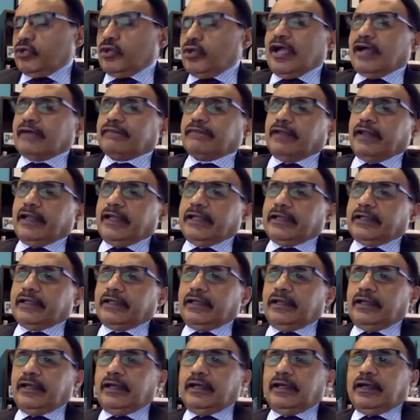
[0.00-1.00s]
like
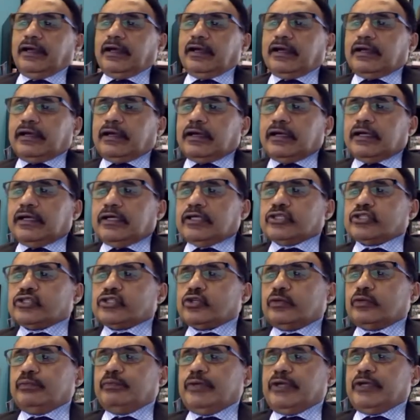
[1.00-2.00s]

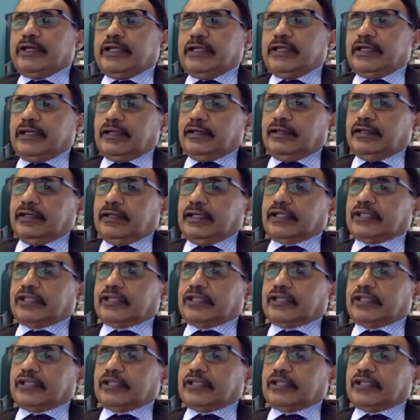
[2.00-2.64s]
superior,